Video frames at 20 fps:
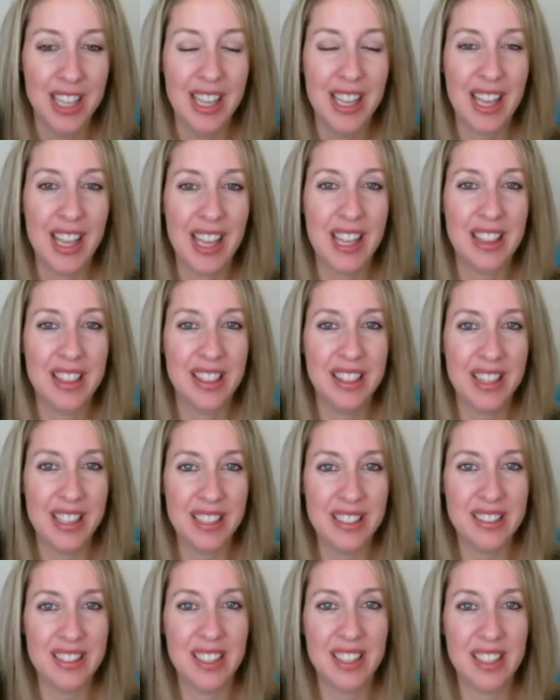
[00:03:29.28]
And
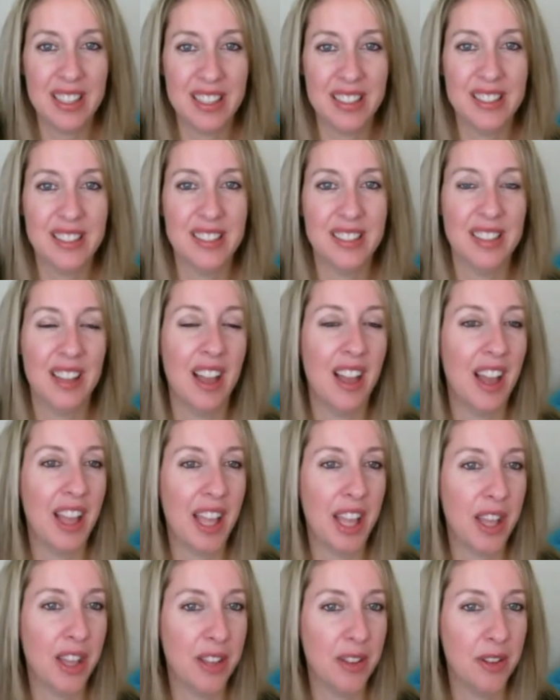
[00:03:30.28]
this is
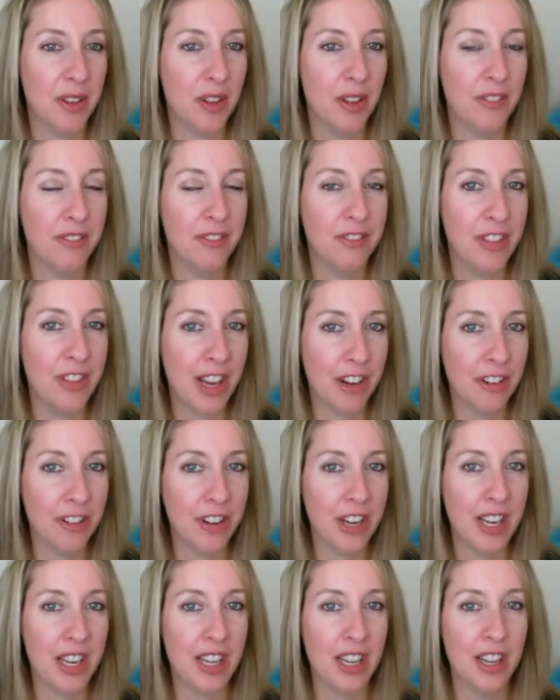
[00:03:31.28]
a
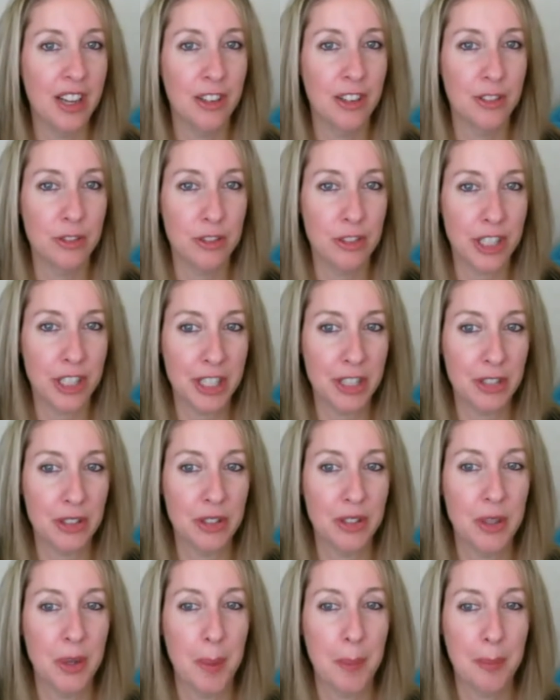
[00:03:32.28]
very
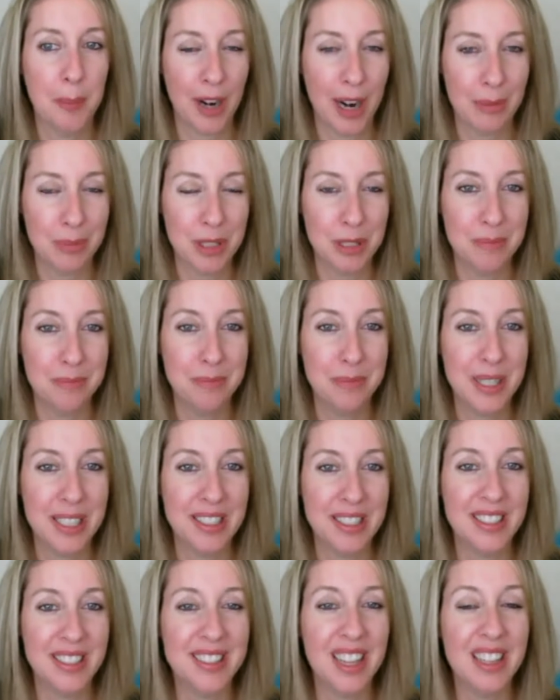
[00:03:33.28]
real problem,
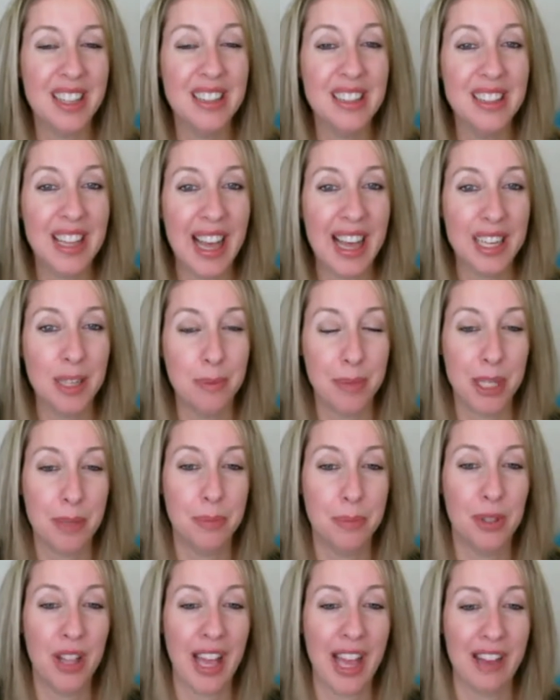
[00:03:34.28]
because a lot of
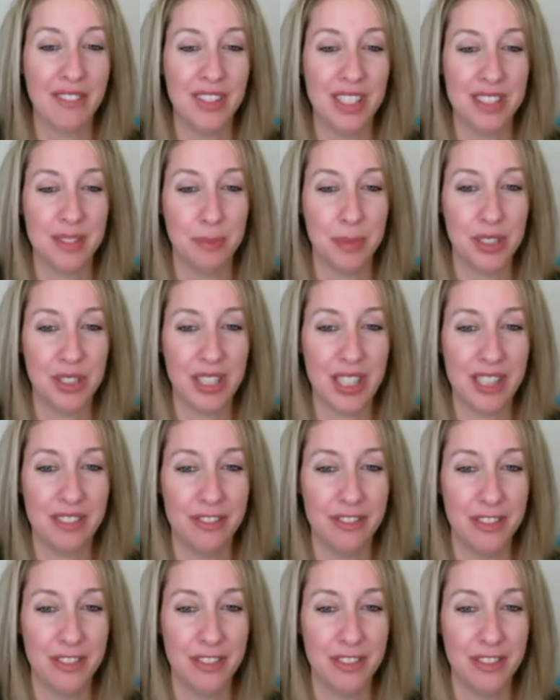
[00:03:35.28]
people have this belief.